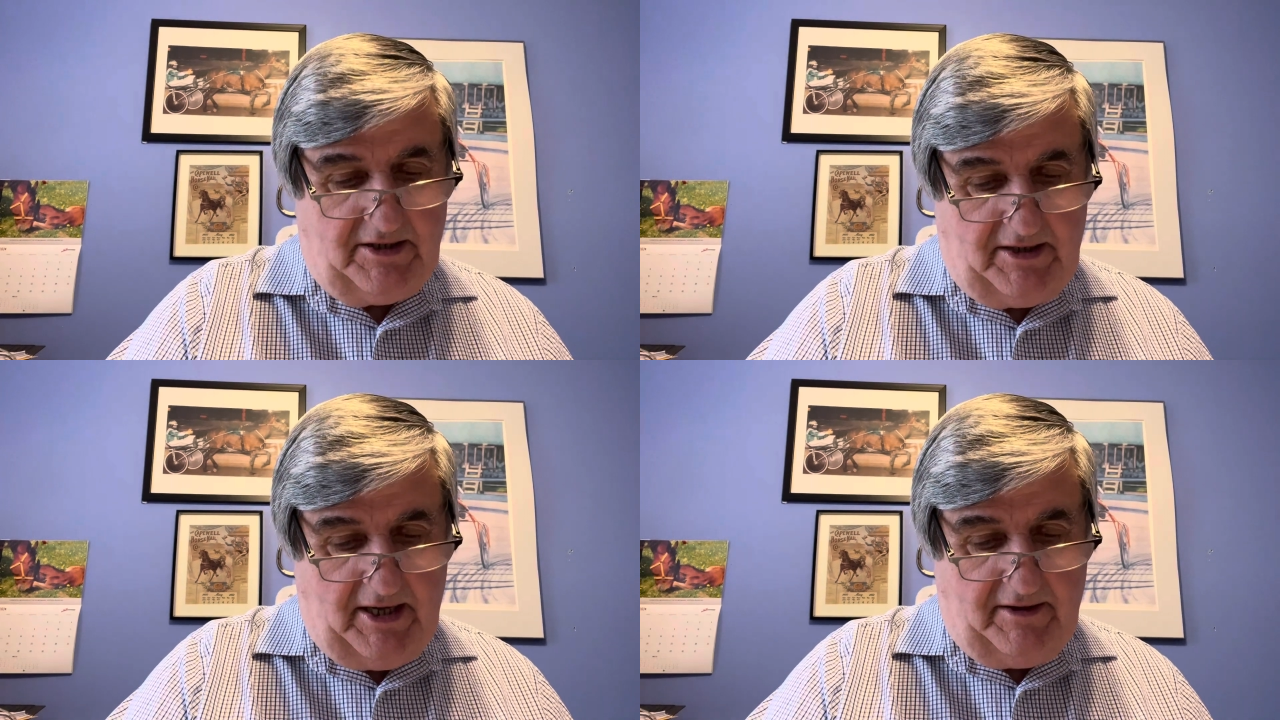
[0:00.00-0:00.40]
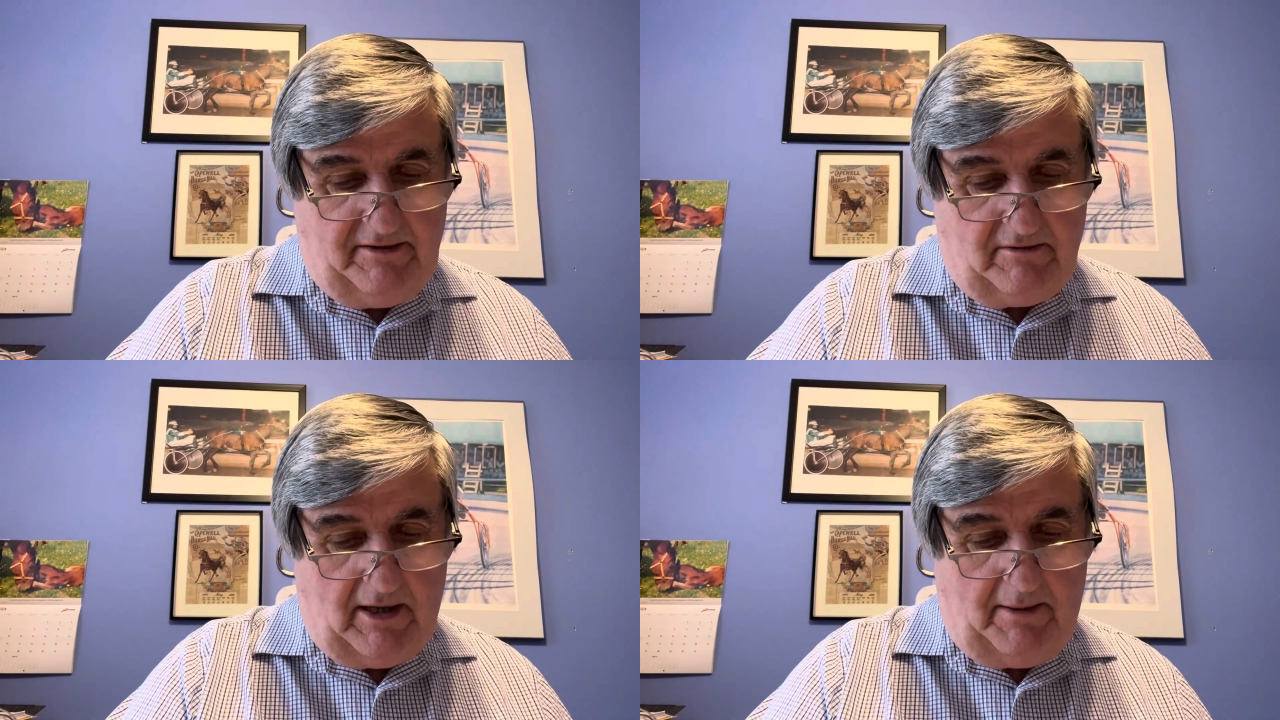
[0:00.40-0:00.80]
And
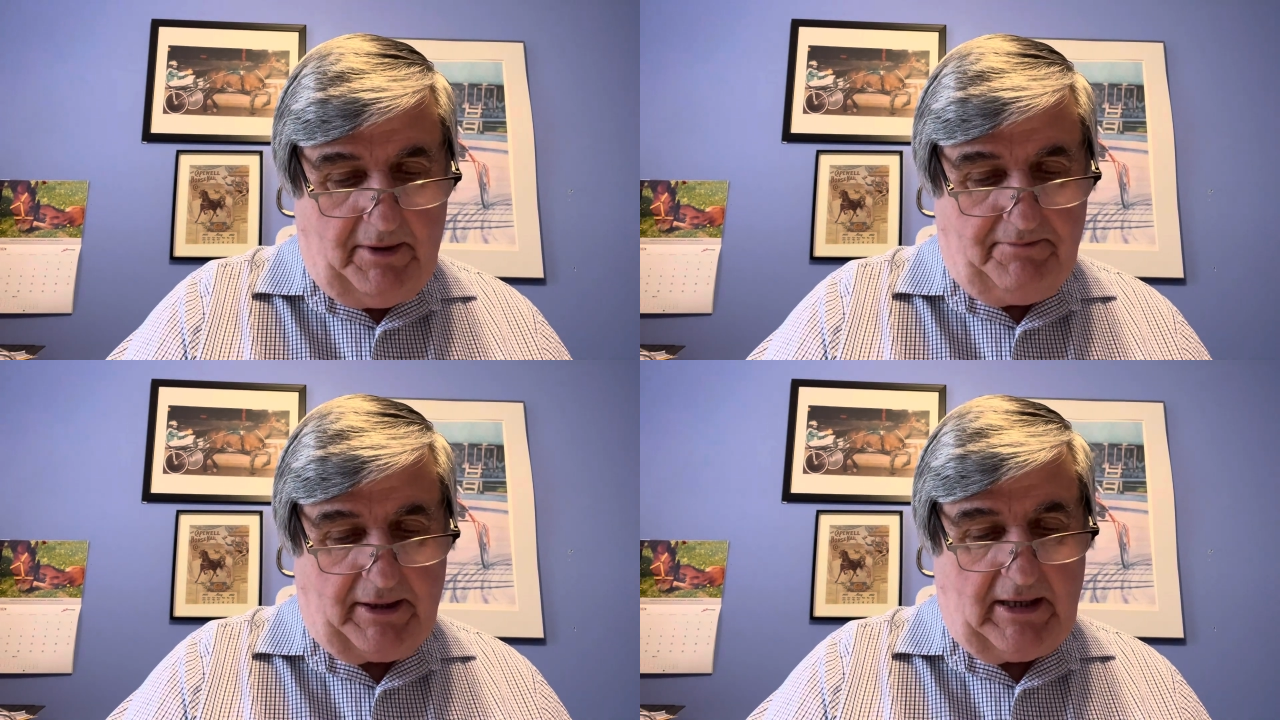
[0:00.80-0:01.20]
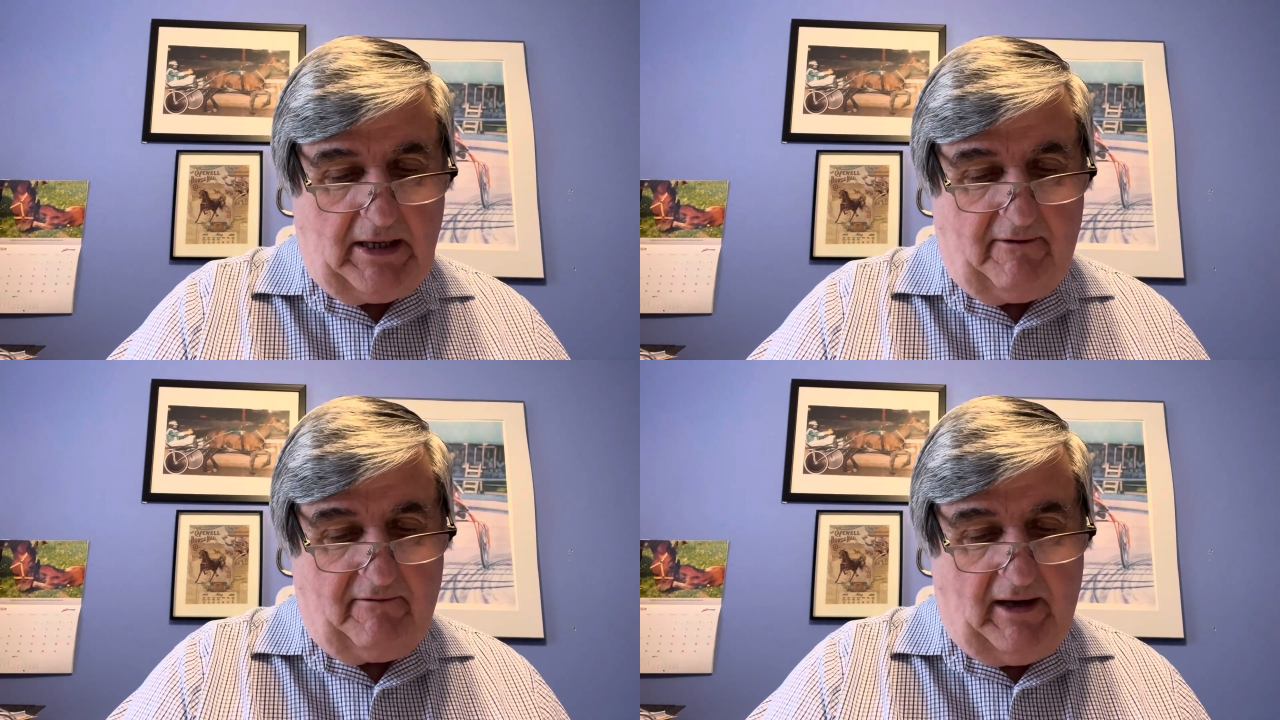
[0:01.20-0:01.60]
I've been
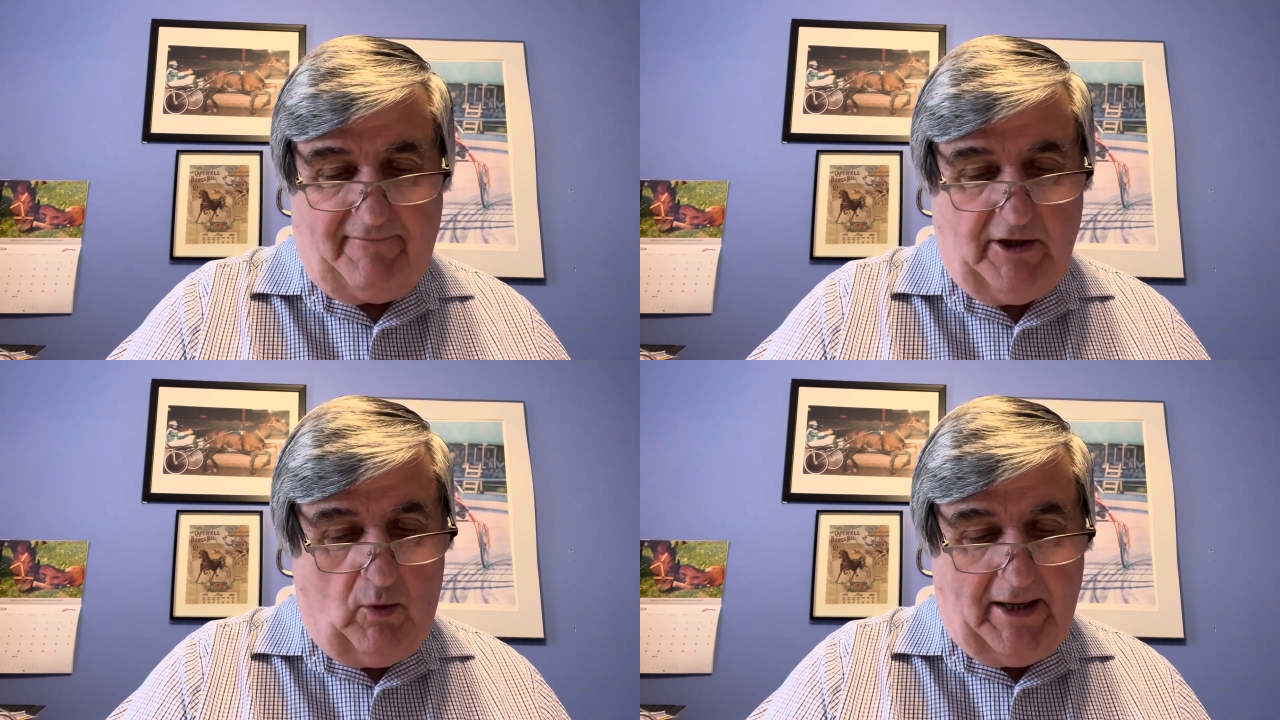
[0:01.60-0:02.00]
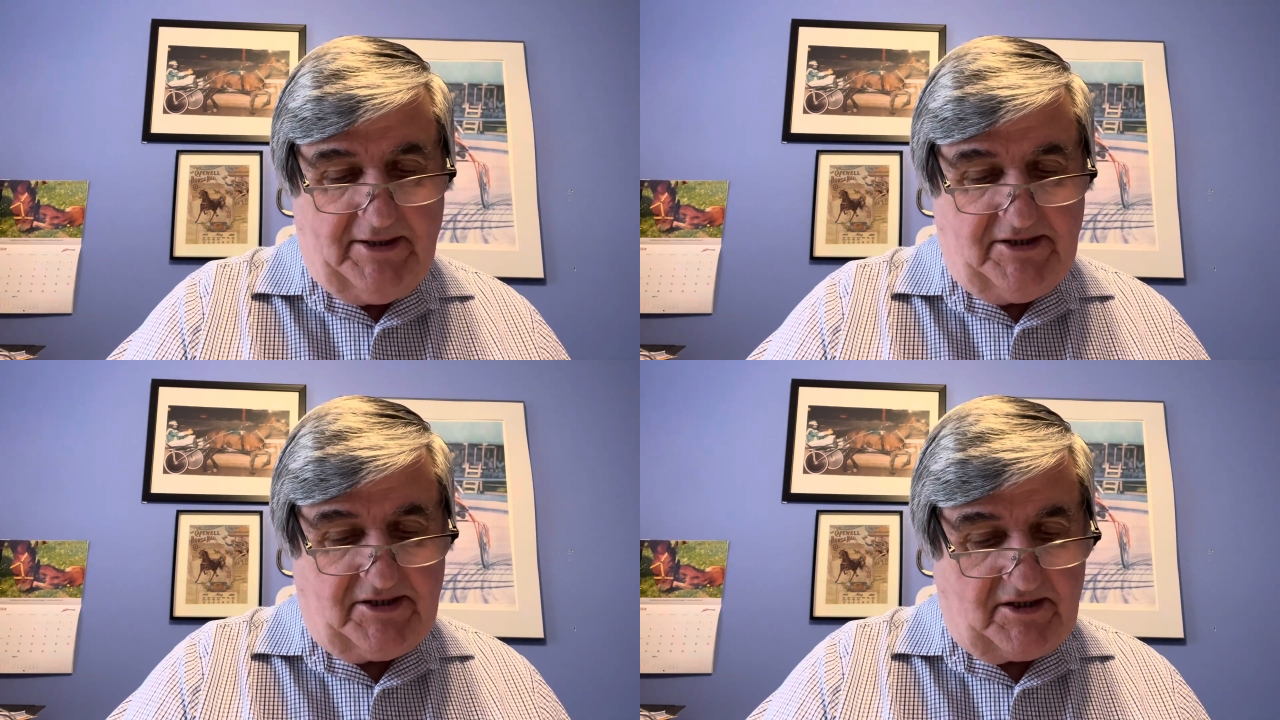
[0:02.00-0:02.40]
picking 11 to
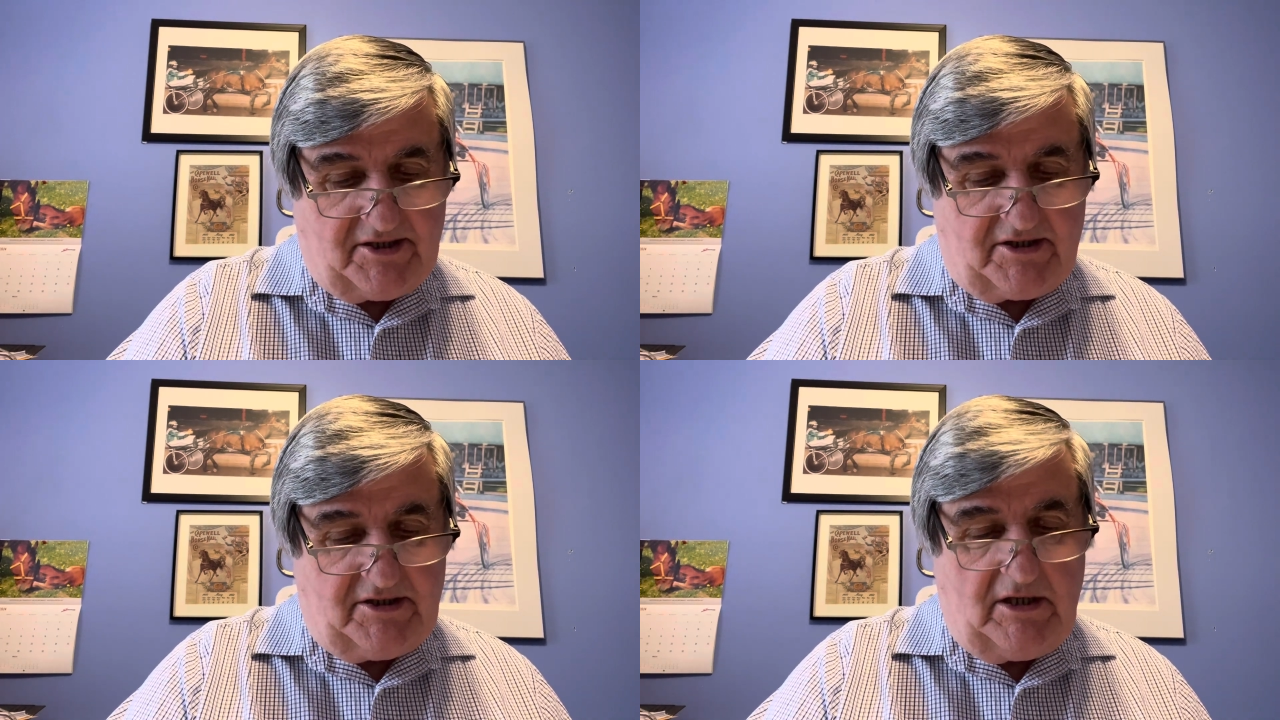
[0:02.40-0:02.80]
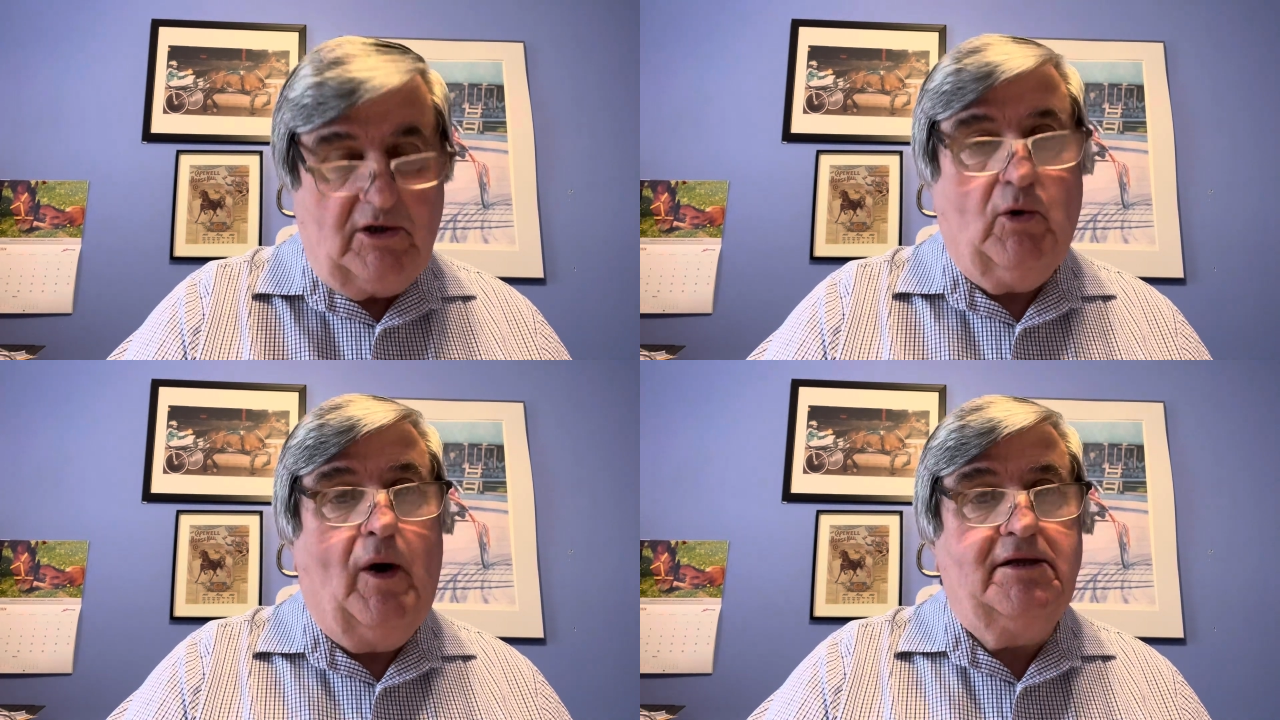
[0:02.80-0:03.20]
1s, 16
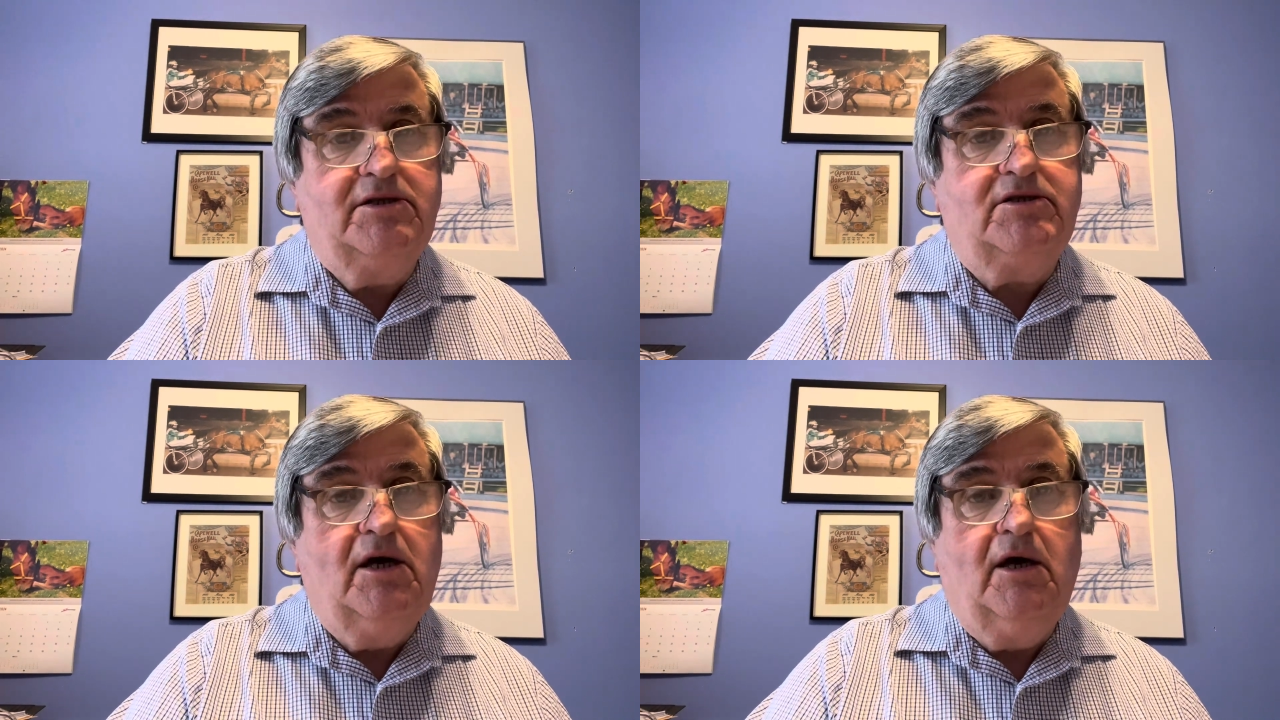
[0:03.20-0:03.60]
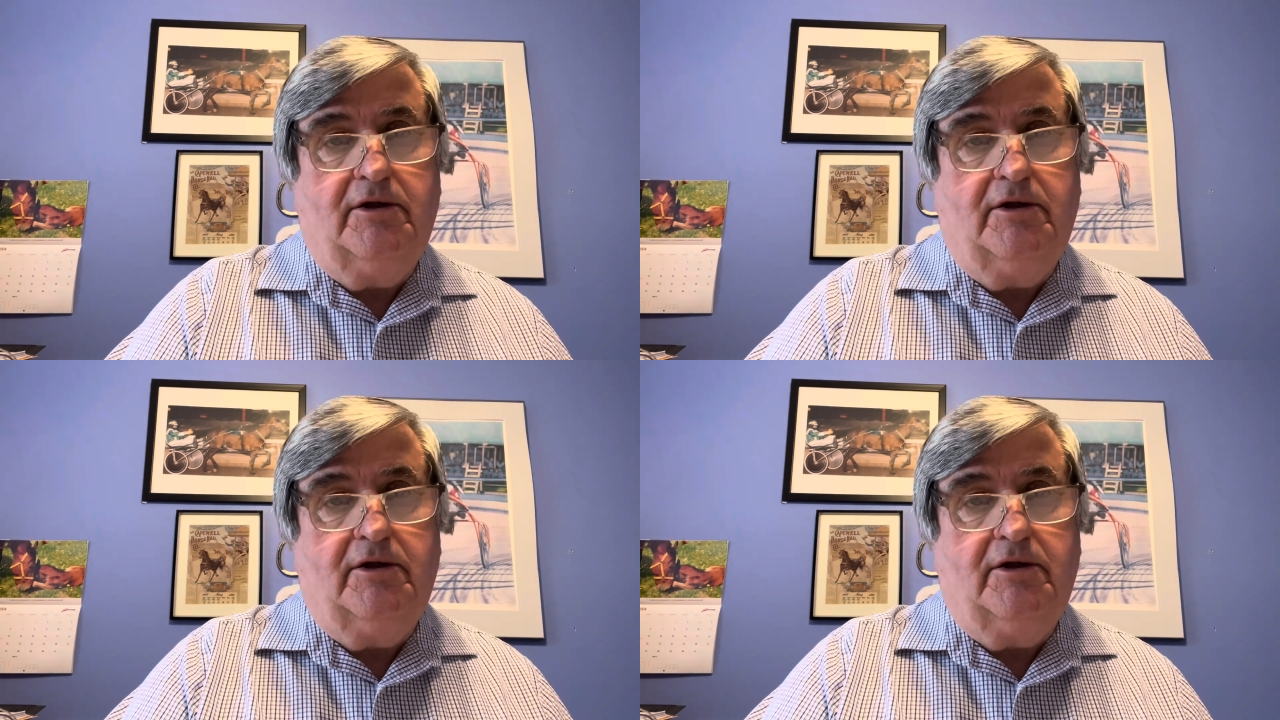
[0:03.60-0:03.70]
to 1s.